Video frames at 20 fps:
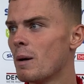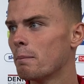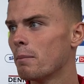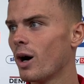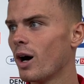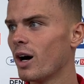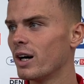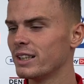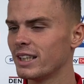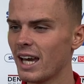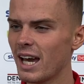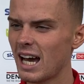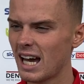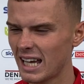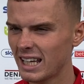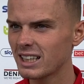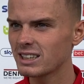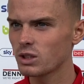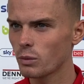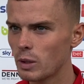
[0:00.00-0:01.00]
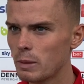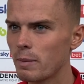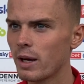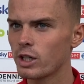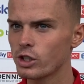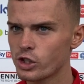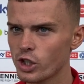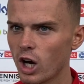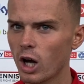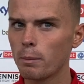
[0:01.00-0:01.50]
But yeah, I think it's a wee
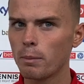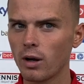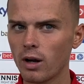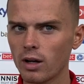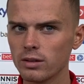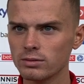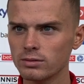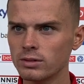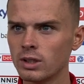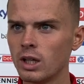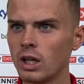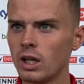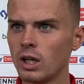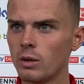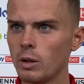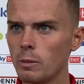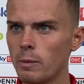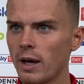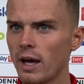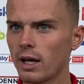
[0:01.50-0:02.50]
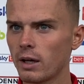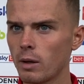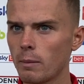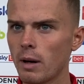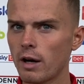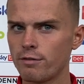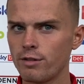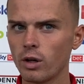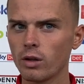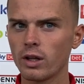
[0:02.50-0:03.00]
bit sharper and wee bit hanging,
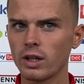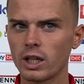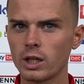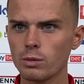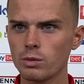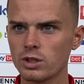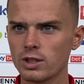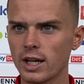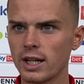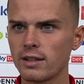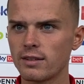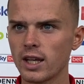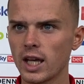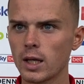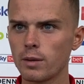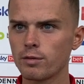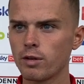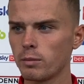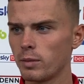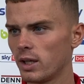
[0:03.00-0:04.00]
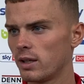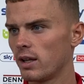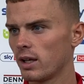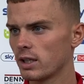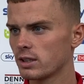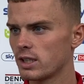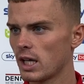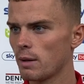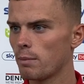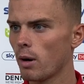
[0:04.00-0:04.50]
but I felt like it was the right time for me to
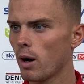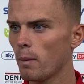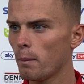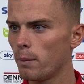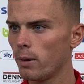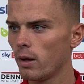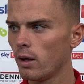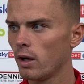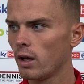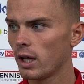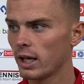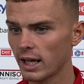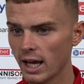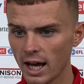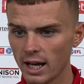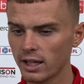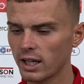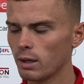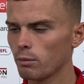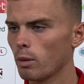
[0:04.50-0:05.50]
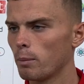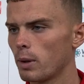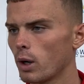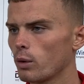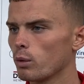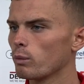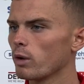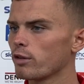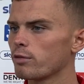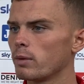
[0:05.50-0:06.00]
take a step up. I think Harrogate were
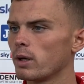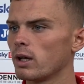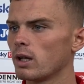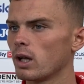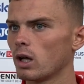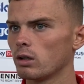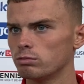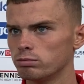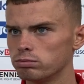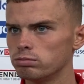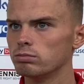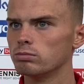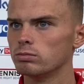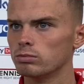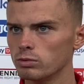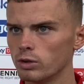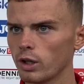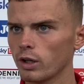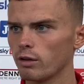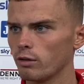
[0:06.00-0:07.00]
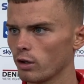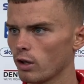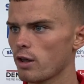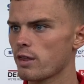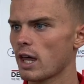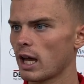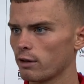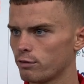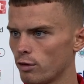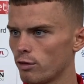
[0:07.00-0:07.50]
brilliant with me, and I'm really, really
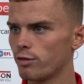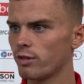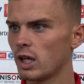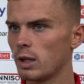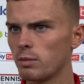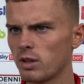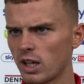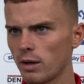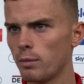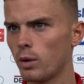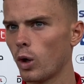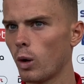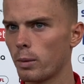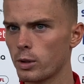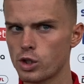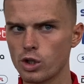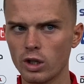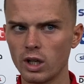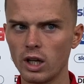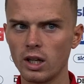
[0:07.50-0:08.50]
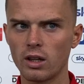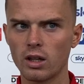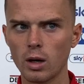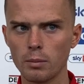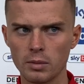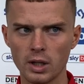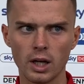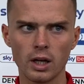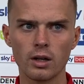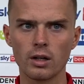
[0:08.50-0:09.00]
thankful for them to give me the opportunity to
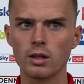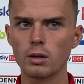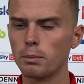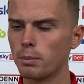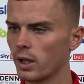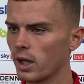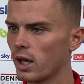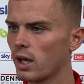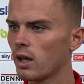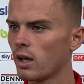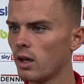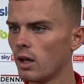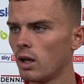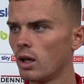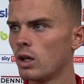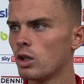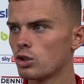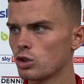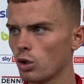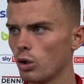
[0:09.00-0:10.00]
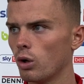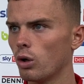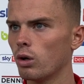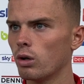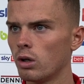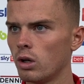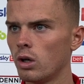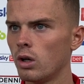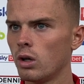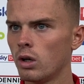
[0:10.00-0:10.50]
come to England and play.
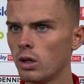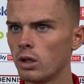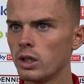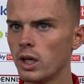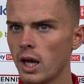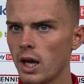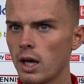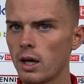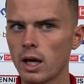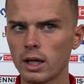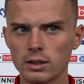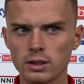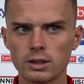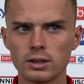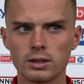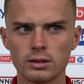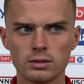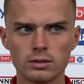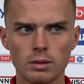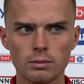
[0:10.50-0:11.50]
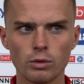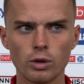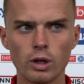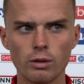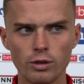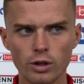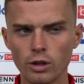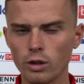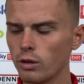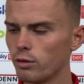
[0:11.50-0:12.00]
So, yeah, I think I'm
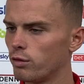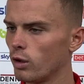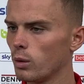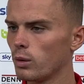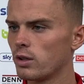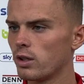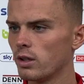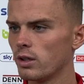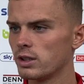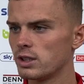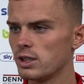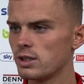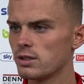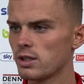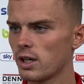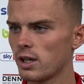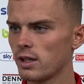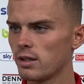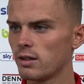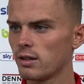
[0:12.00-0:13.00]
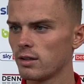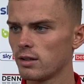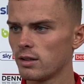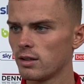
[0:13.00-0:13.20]
really looking forward to the season ahead.